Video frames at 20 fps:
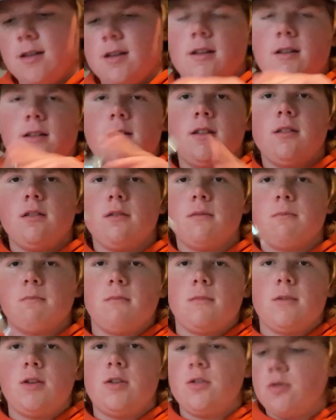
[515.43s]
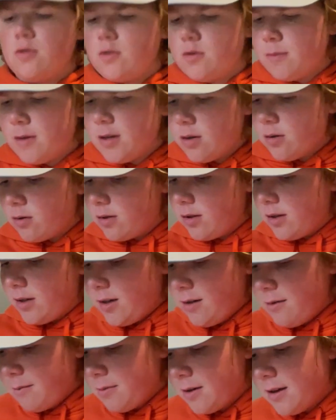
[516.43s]
Another huge metal
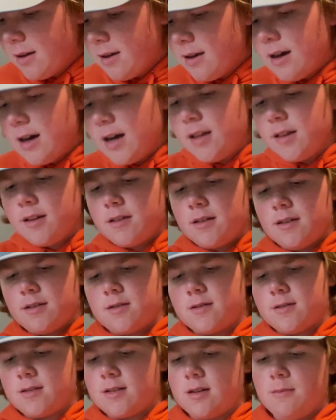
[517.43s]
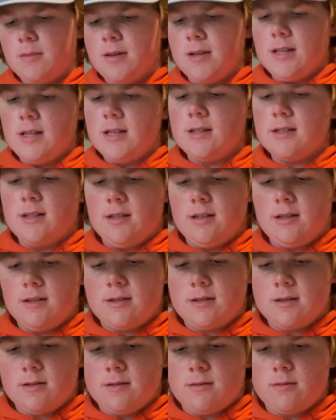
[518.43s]
clamp. I thought this was gonna be easy.
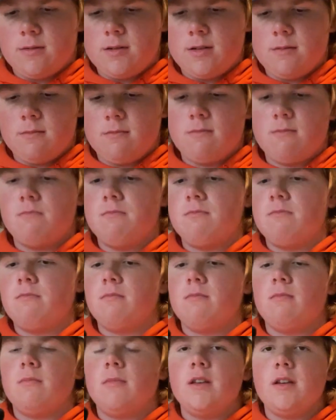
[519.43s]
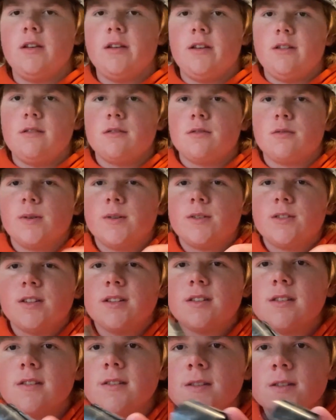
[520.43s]
So one of these, which
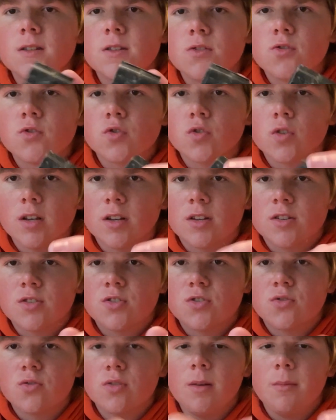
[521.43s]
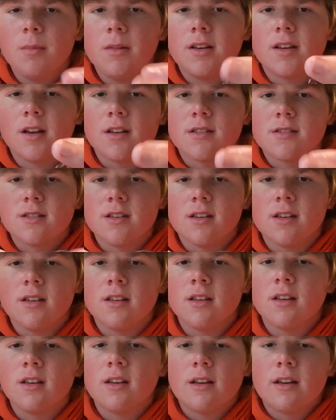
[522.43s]
is extremely dusty.
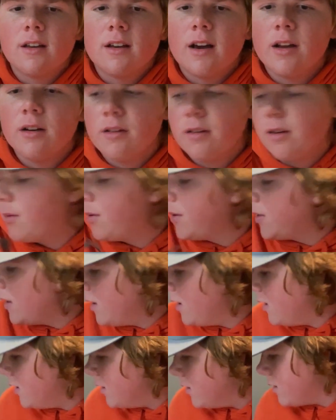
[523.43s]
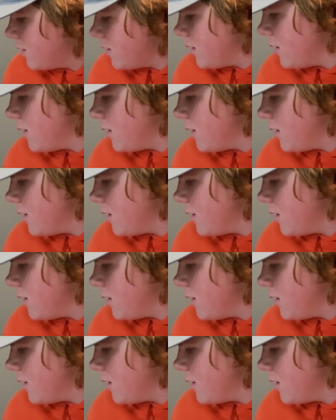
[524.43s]
I don't even know what that is.